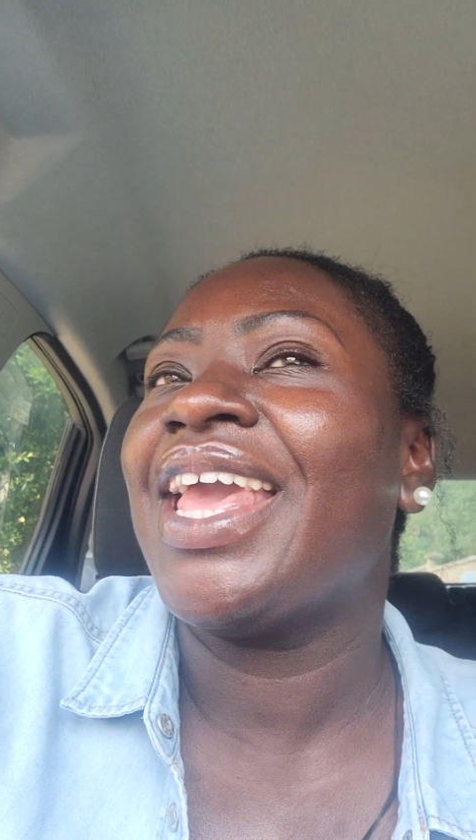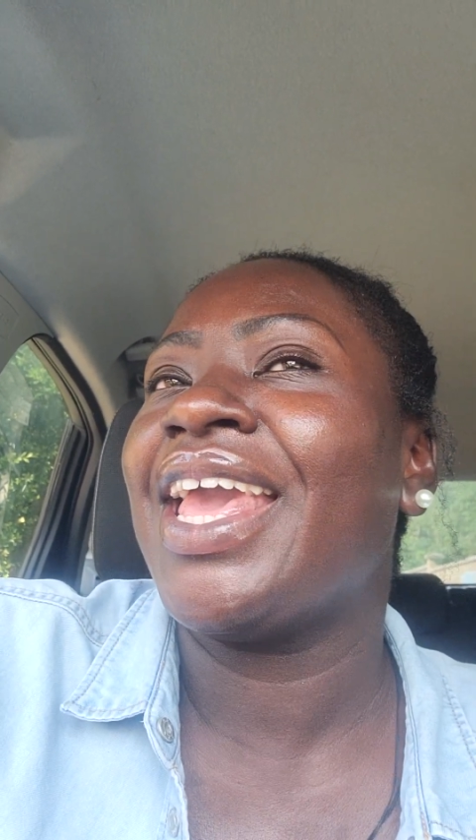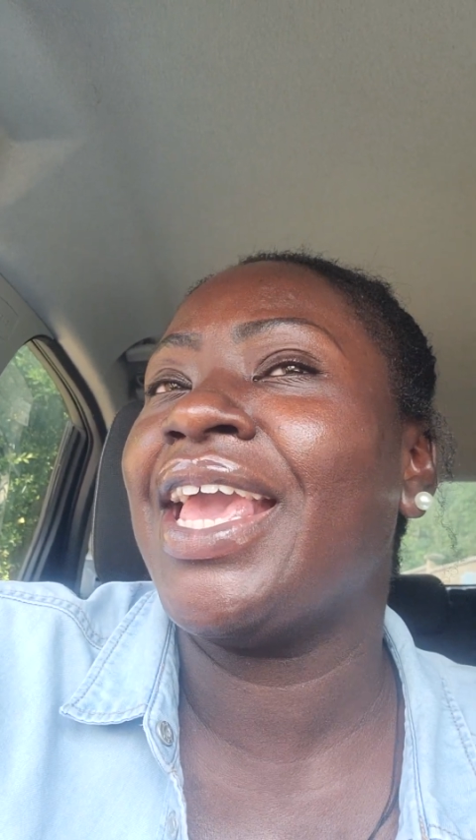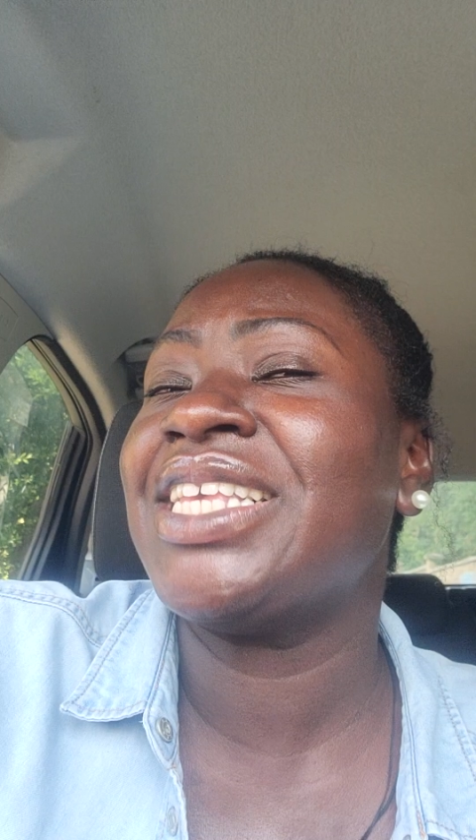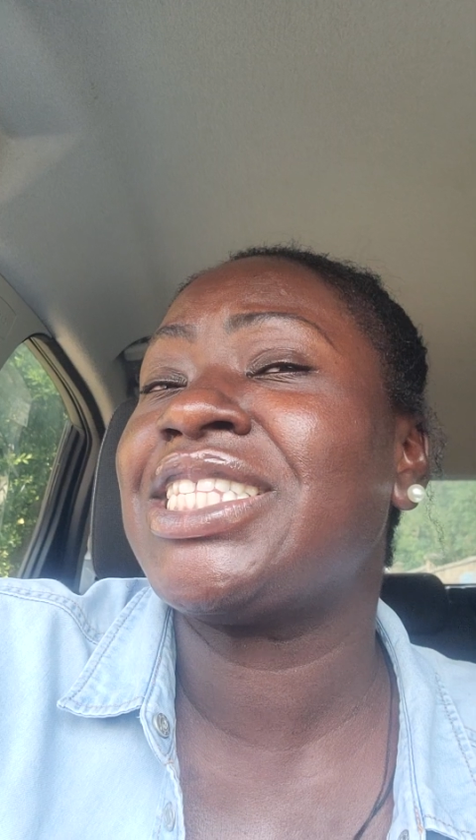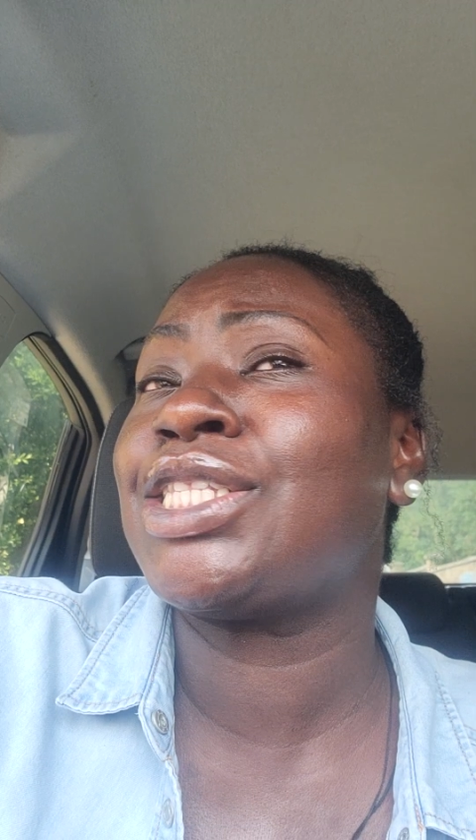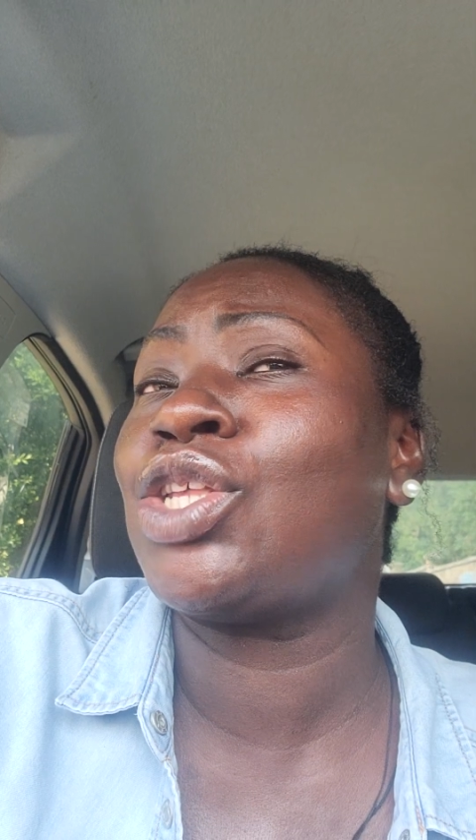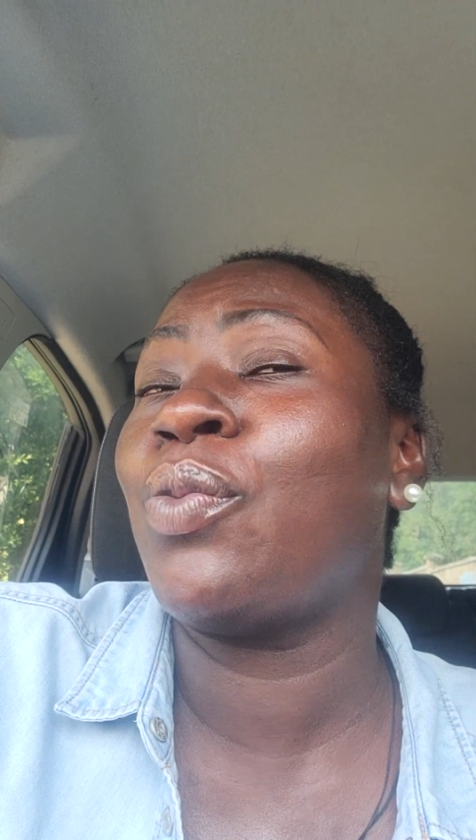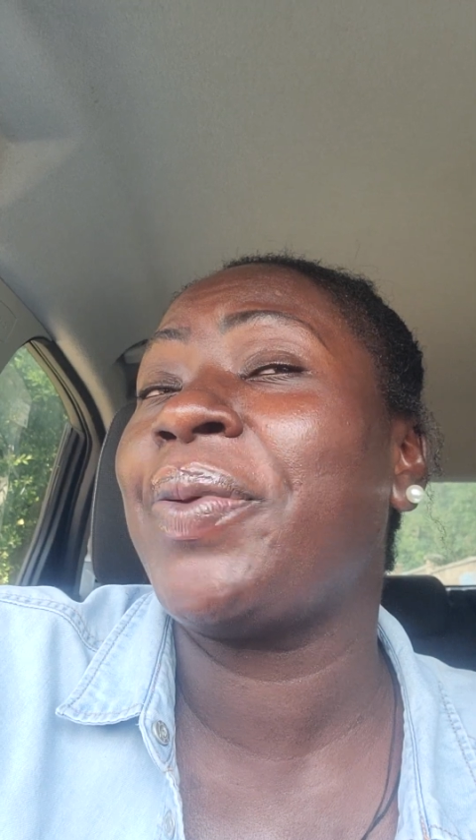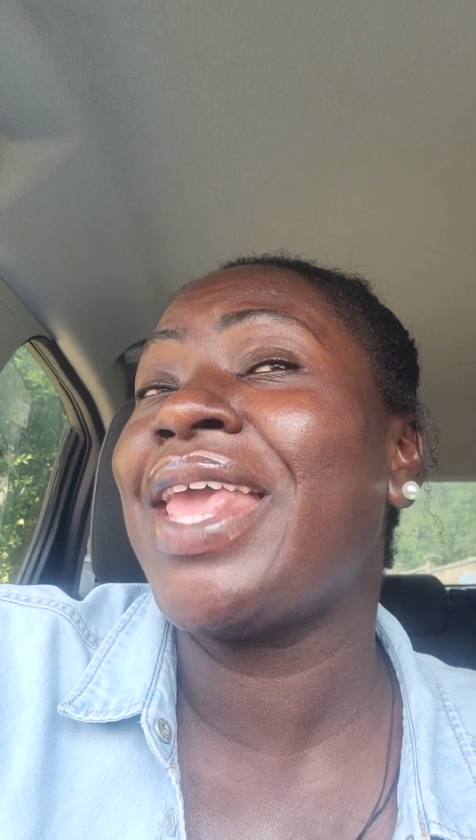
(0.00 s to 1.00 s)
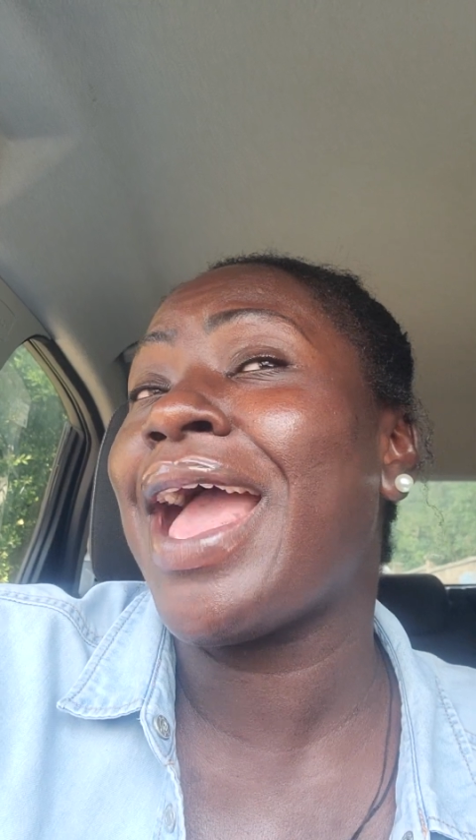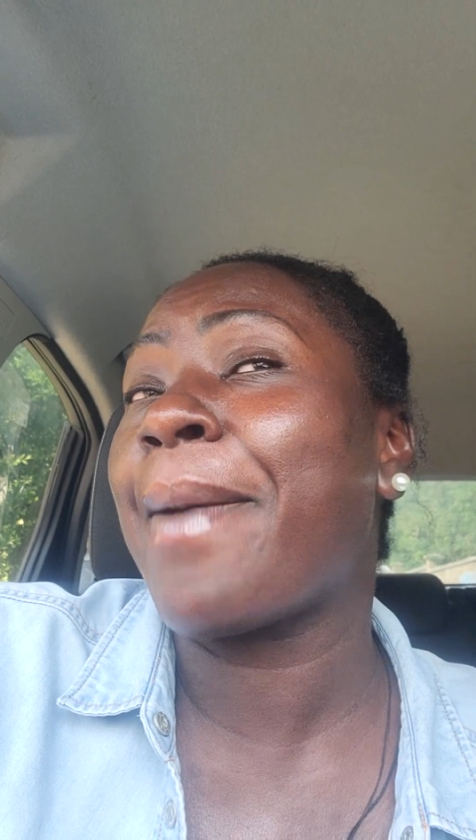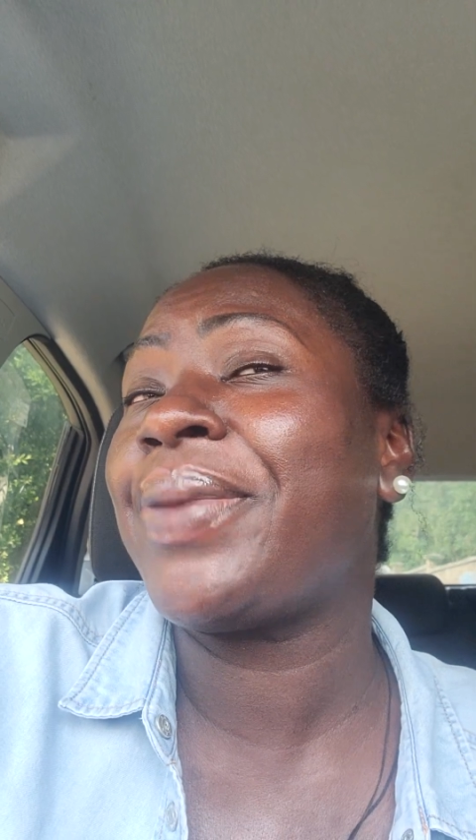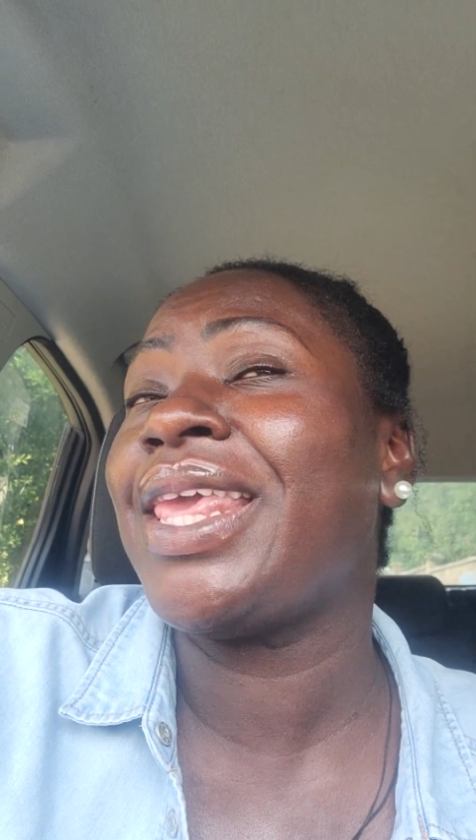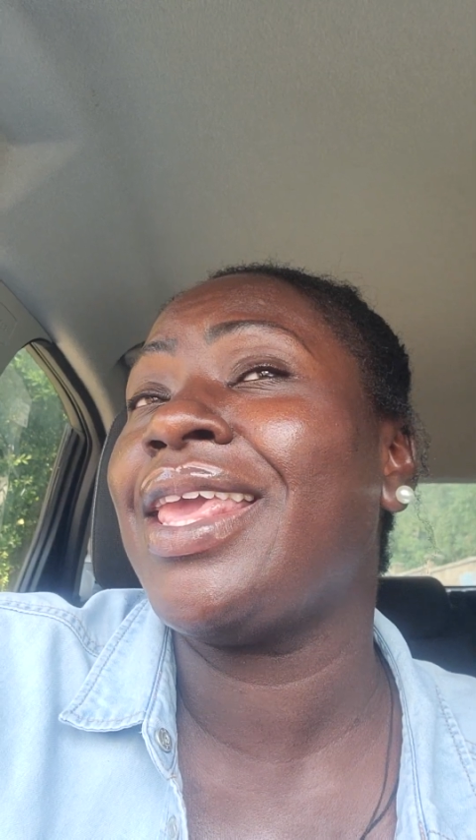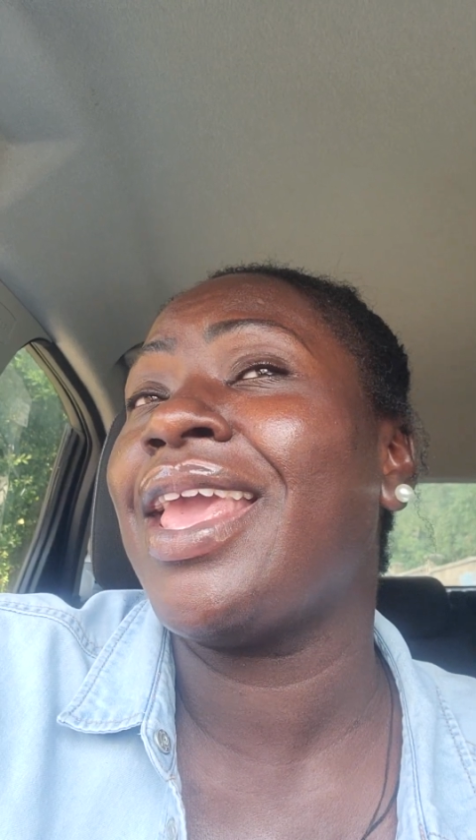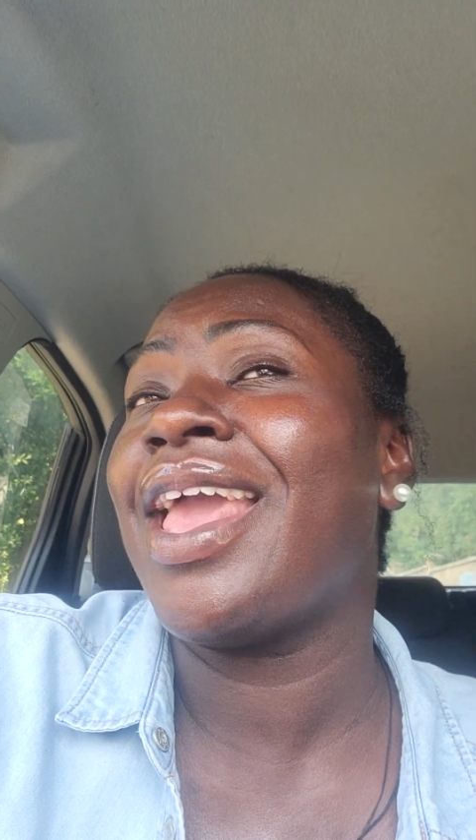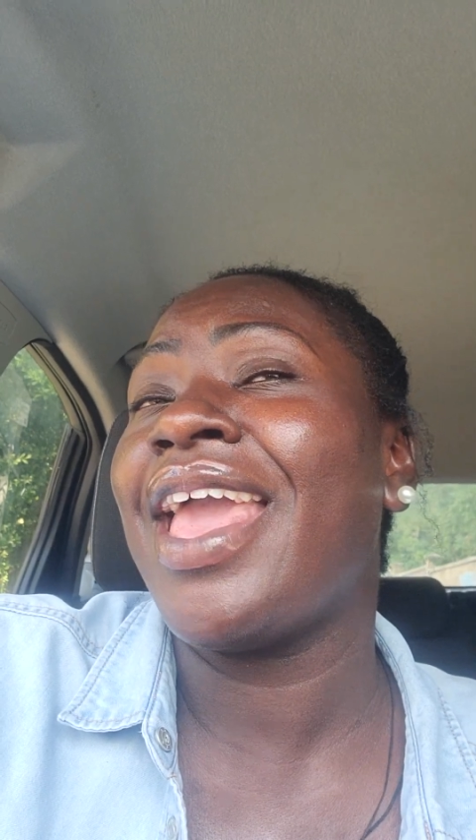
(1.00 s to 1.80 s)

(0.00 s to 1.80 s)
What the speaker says: is to be happy